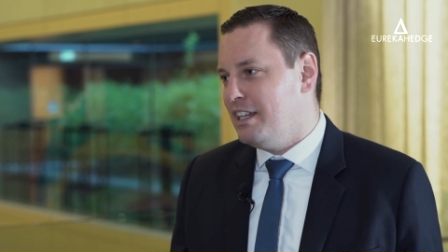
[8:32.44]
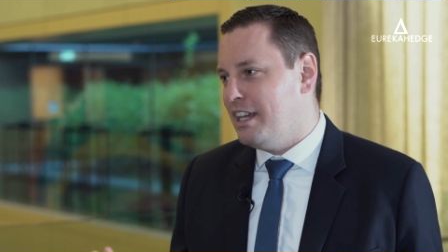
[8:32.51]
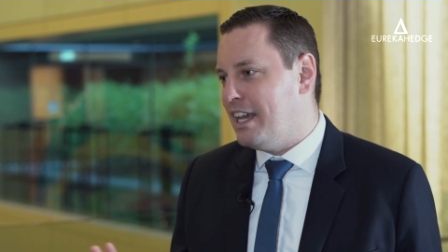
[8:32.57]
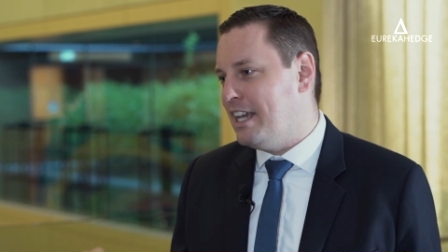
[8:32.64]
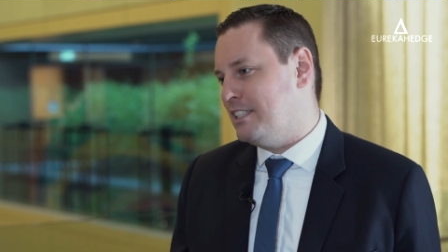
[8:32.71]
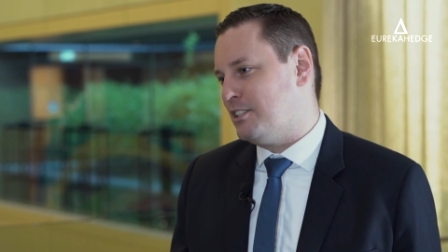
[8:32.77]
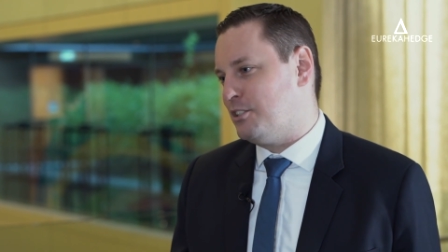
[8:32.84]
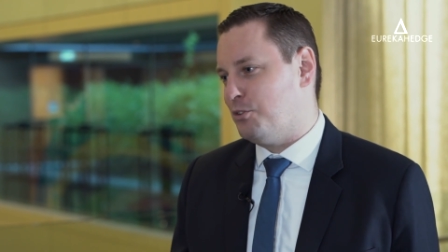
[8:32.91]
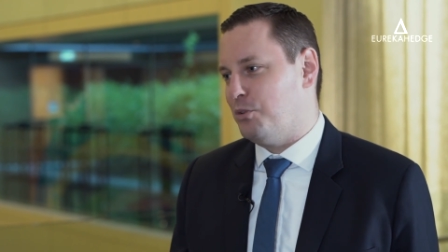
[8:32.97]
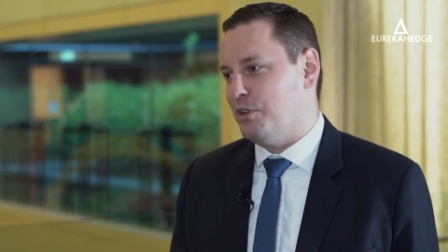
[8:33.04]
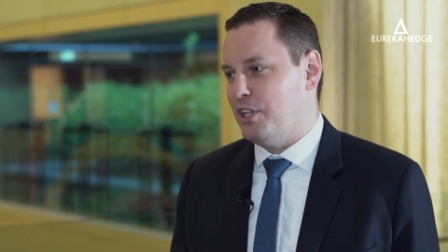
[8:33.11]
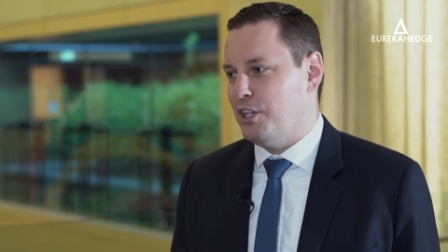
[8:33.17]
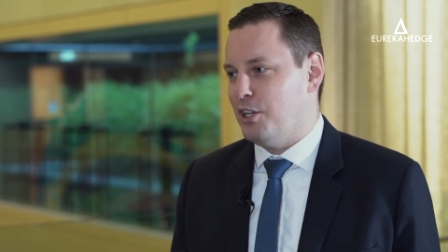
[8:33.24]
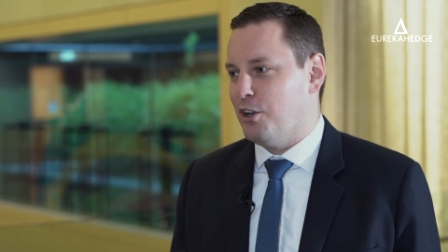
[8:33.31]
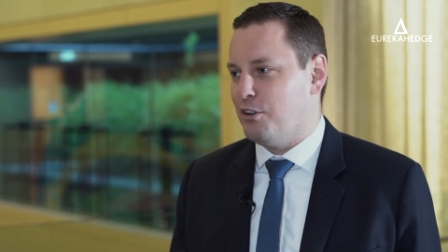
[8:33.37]

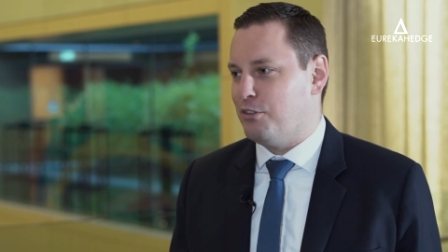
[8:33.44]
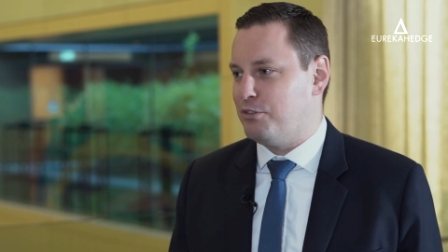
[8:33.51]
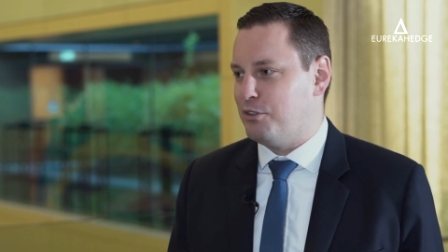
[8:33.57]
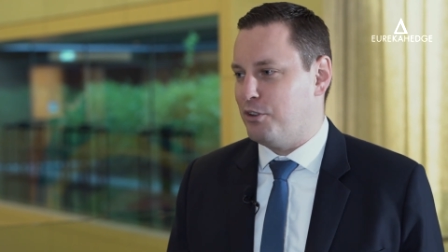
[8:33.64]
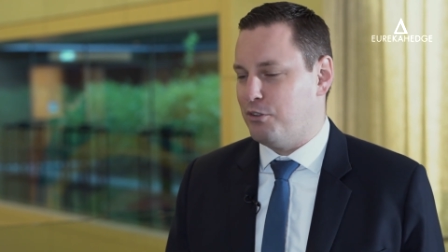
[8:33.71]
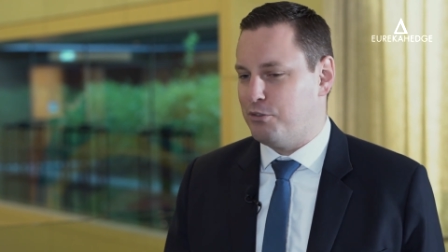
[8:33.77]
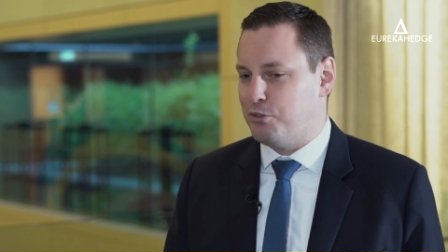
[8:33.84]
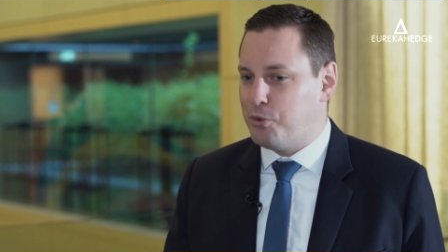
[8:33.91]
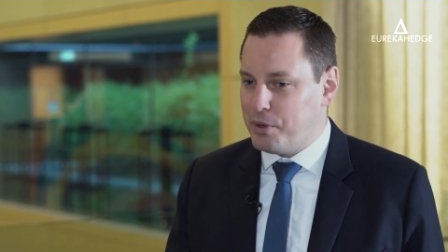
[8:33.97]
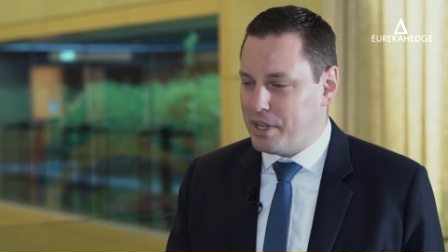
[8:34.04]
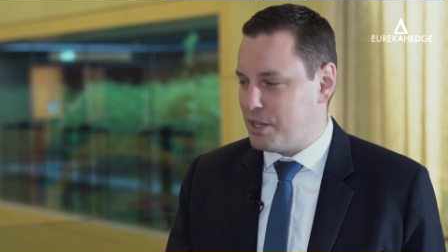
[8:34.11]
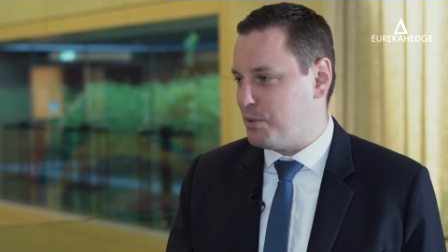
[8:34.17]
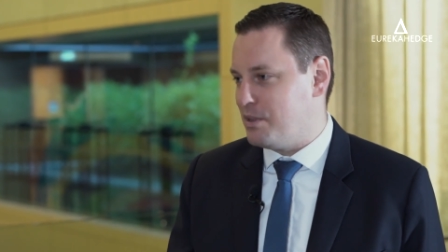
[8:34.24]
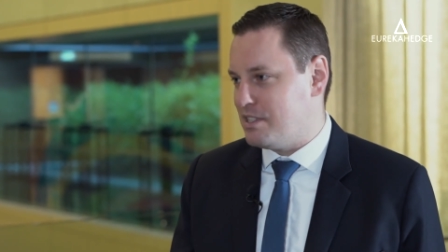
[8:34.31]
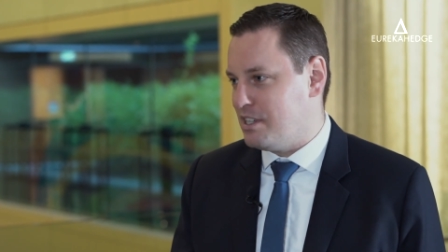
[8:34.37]
history of
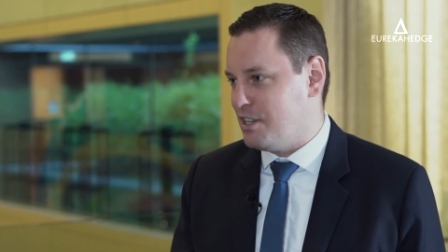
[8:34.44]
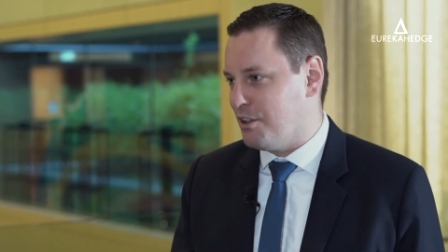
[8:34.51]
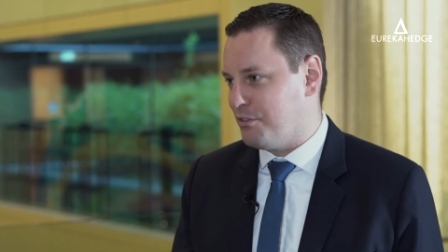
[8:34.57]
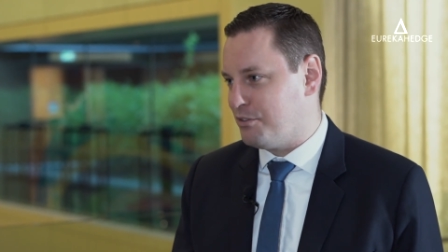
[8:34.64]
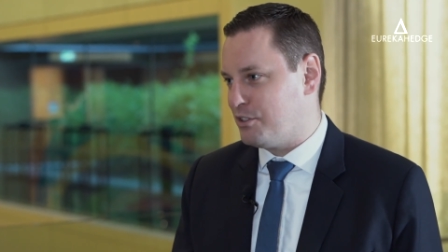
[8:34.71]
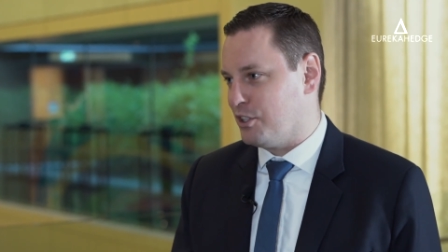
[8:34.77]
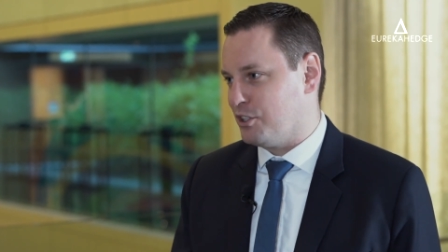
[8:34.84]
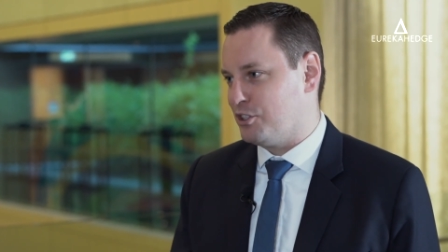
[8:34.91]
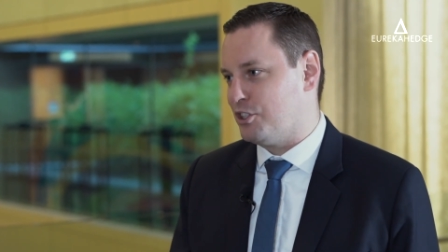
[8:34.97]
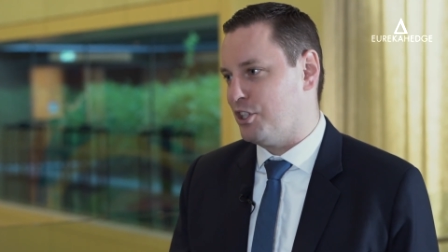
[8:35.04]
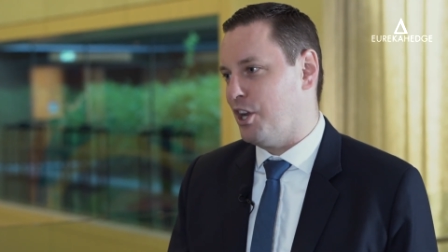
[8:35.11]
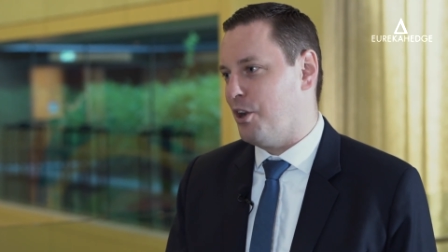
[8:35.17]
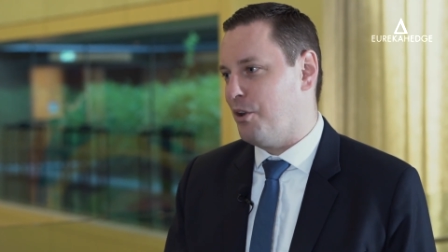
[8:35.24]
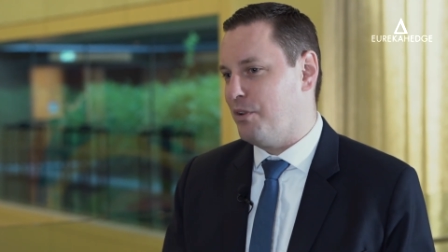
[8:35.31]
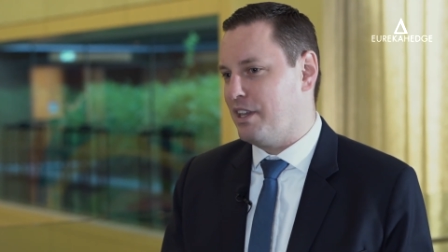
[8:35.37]
frequency of such
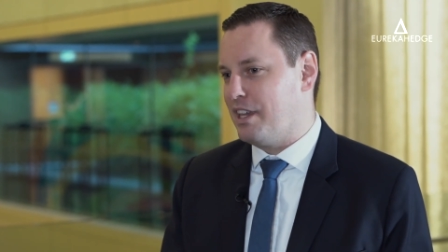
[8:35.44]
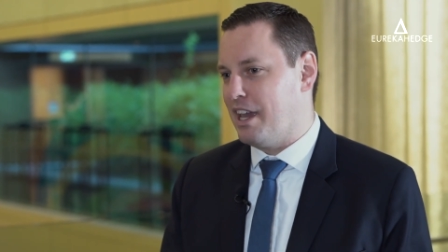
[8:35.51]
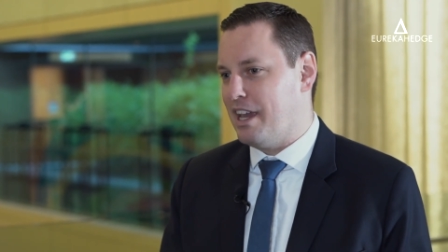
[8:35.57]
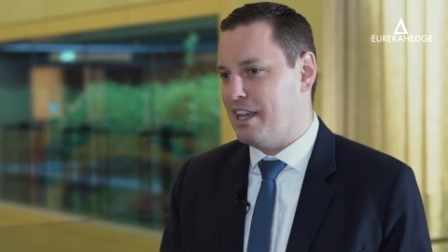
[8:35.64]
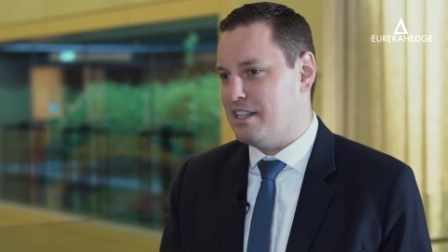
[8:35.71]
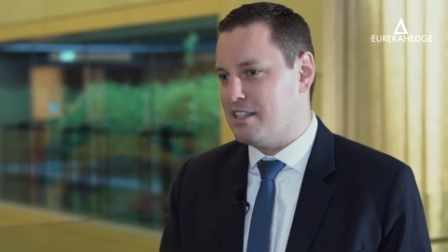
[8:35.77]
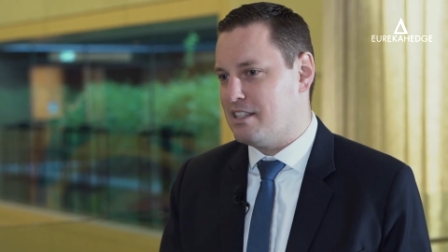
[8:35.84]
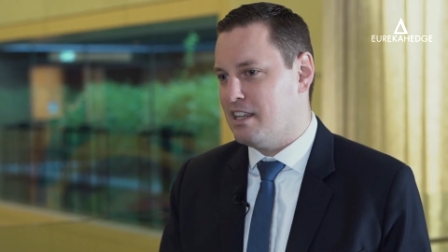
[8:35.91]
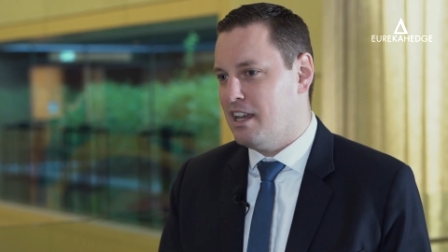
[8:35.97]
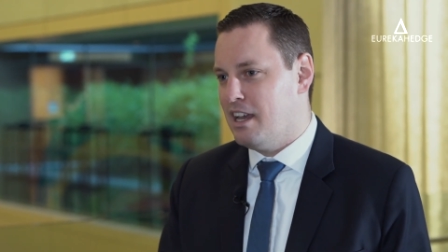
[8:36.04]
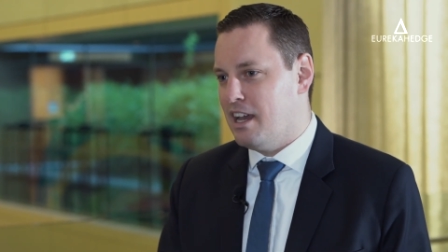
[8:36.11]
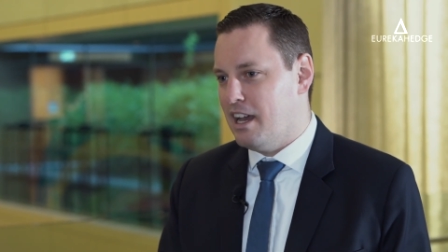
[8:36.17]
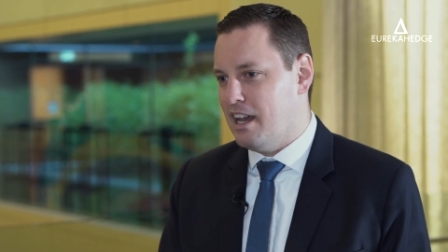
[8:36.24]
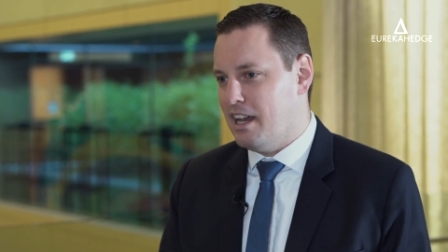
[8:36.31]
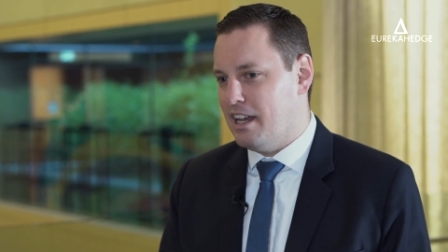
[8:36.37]
hurricanes,
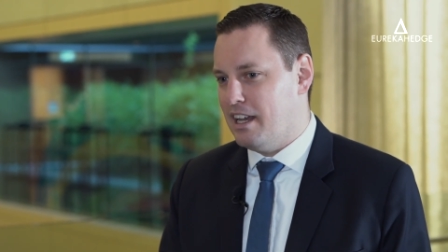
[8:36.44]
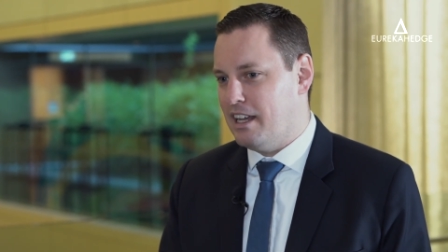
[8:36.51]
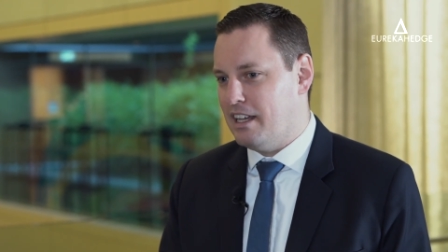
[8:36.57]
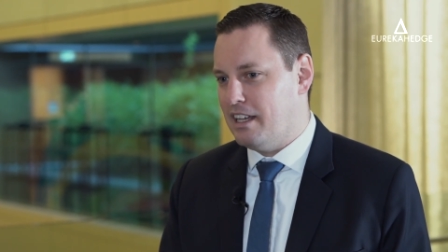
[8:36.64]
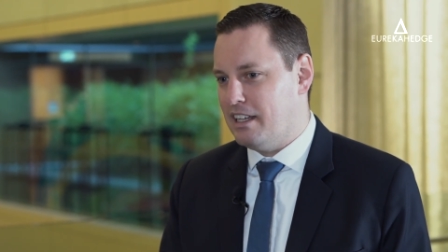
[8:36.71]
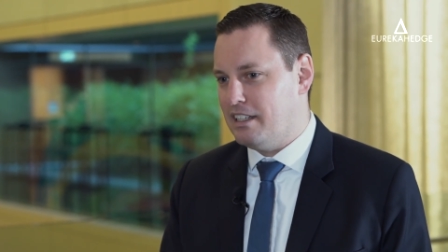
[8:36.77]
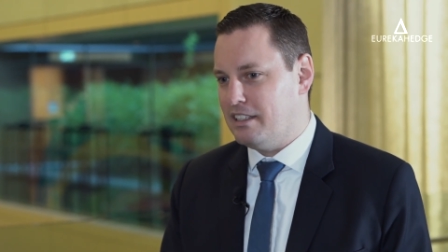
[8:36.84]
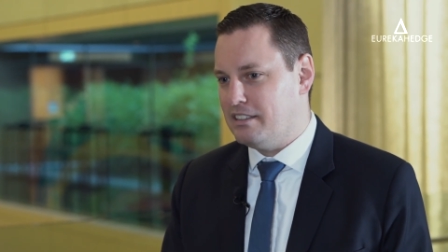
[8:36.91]
oh. uh,